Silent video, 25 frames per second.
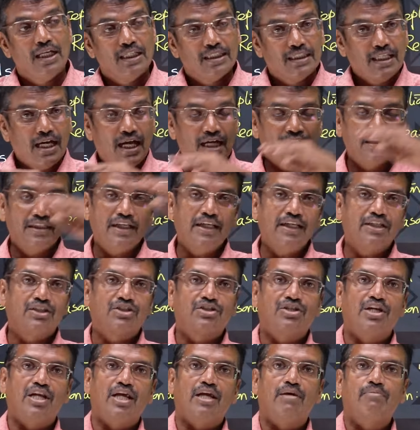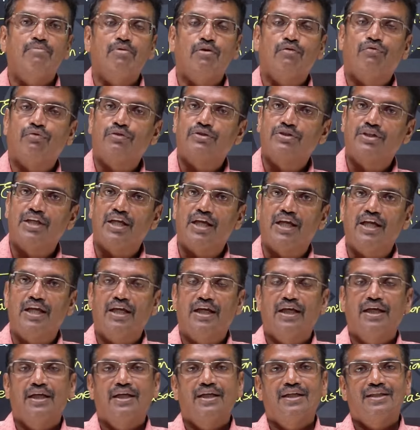The other extreme, if you
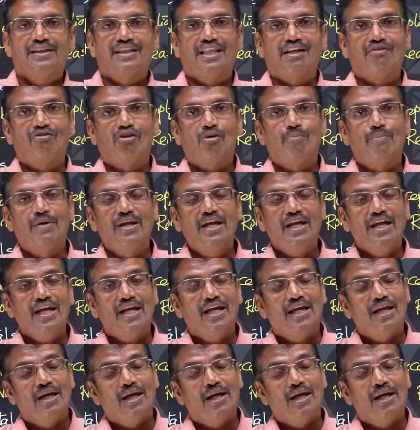see, there will be